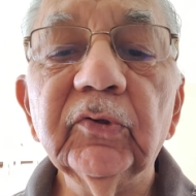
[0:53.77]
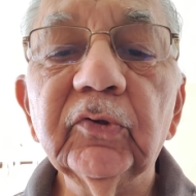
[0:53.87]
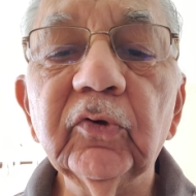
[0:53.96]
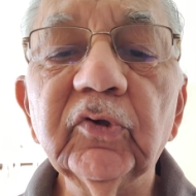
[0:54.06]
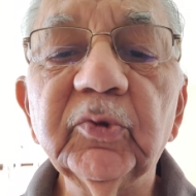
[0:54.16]

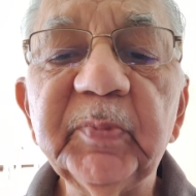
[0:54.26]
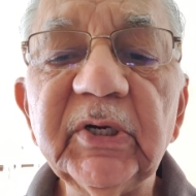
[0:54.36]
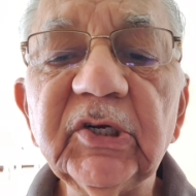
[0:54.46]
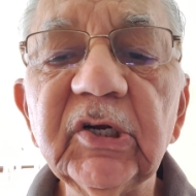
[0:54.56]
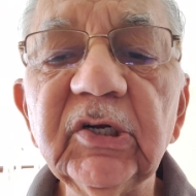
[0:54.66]
So,
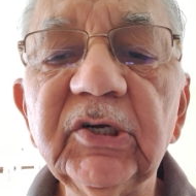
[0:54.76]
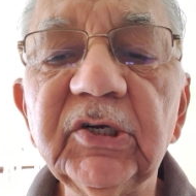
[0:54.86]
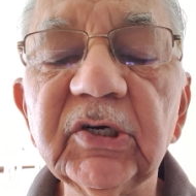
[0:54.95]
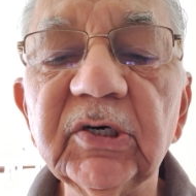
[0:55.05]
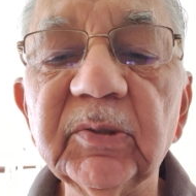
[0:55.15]
special
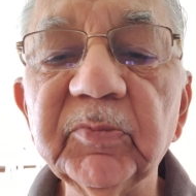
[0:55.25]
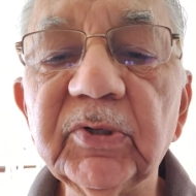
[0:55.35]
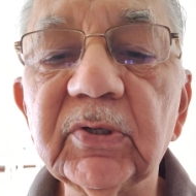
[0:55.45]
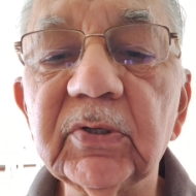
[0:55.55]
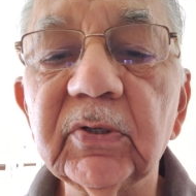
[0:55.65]

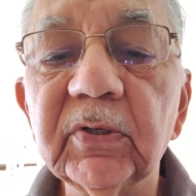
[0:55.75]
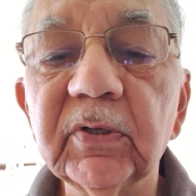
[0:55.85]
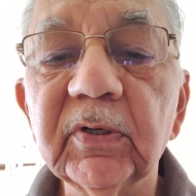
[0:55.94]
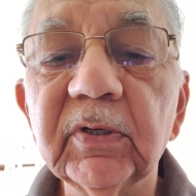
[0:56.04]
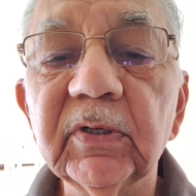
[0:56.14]
terms
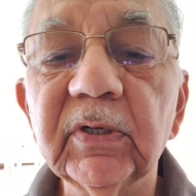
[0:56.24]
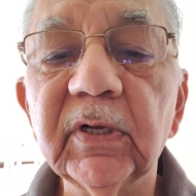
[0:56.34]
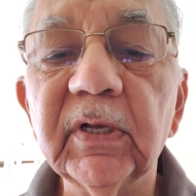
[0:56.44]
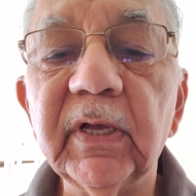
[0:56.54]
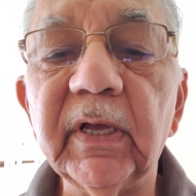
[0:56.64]

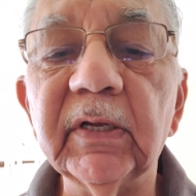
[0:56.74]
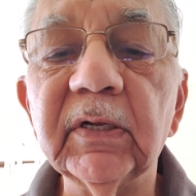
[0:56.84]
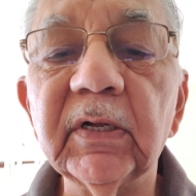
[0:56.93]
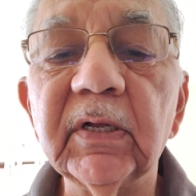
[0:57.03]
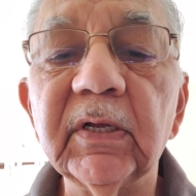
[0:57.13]

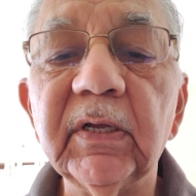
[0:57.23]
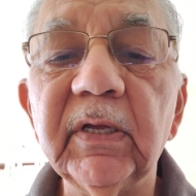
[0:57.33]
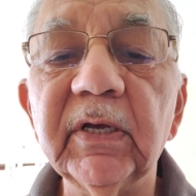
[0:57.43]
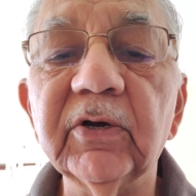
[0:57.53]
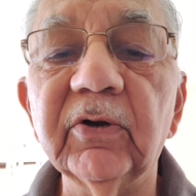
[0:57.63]
in
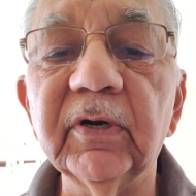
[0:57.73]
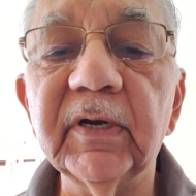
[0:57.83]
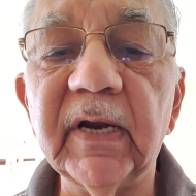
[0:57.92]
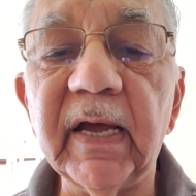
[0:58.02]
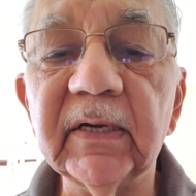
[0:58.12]
a
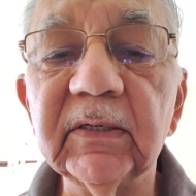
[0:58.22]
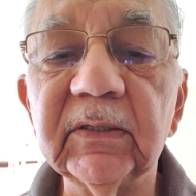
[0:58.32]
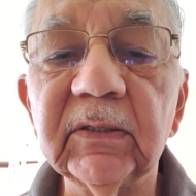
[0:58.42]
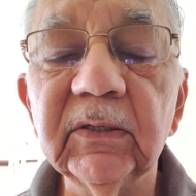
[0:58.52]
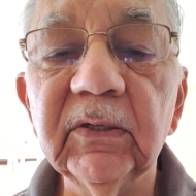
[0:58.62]

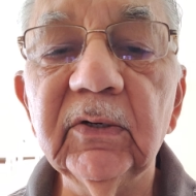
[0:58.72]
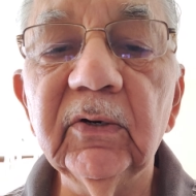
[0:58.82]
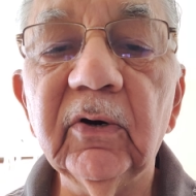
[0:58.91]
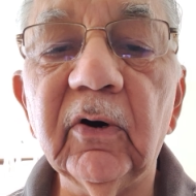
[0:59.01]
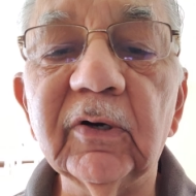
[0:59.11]
contract
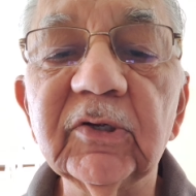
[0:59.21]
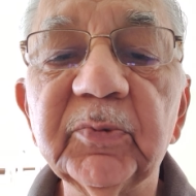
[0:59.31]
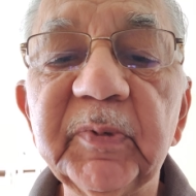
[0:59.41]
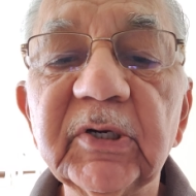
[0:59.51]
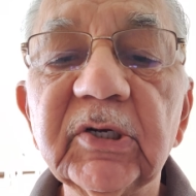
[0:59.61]
or
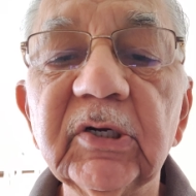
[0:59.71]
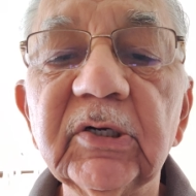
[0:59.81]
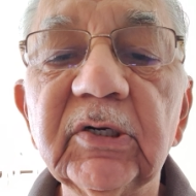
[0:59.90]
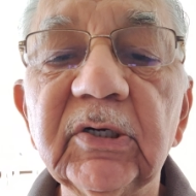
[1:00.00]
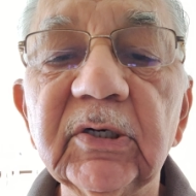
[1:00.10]

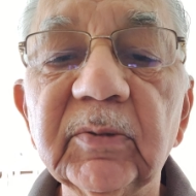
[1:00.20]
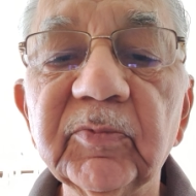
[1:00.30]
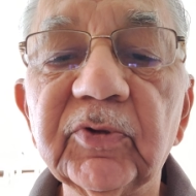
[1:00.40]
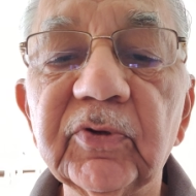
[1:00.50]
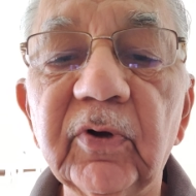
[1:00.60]
special
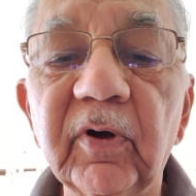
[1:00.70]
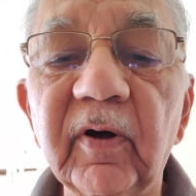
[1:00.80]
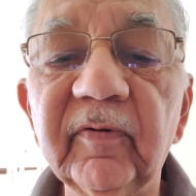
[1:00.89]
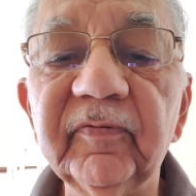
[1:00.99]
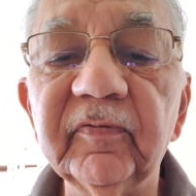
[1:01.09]
terms
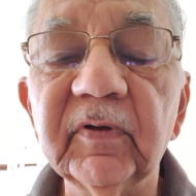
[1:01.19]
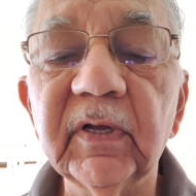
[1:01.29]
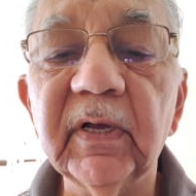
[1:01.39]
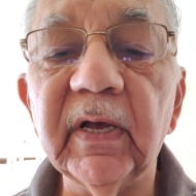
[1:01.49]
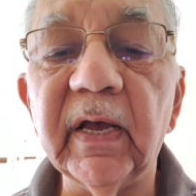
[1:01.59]
of
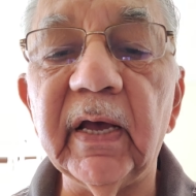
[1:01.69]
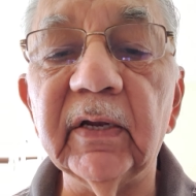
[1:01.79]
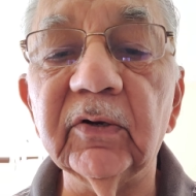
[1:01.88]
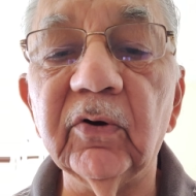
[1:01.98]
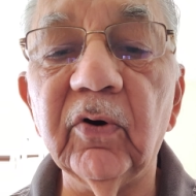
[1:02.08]

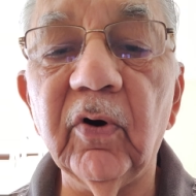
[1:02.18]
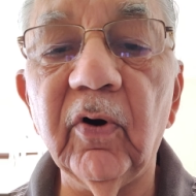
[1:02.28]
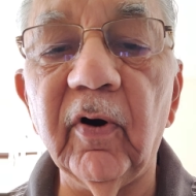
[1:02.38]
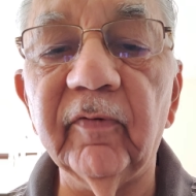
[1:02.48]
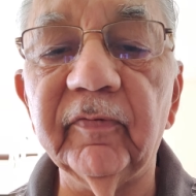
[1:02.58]
an
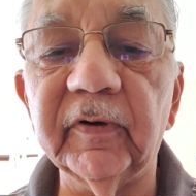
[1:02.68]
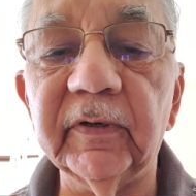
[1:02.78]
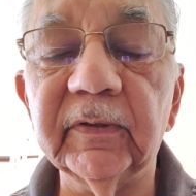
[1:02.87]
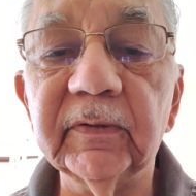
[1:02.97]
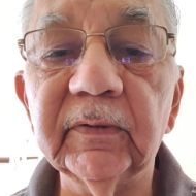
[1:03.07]

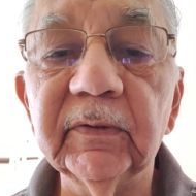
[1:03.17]
offer.